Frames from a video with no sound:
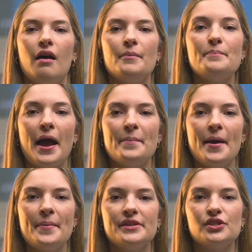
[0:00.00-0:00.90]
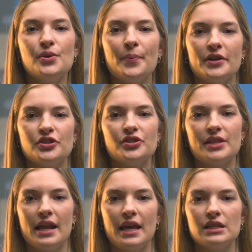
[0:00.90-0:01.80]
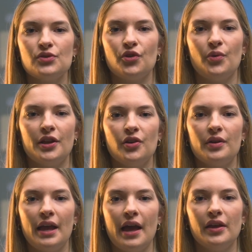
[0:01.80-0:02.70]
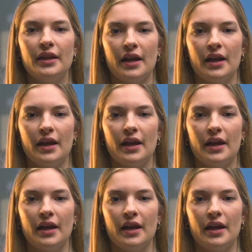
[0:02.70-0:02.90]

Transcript: BiPAP has 2 pressure settings for when you inhale and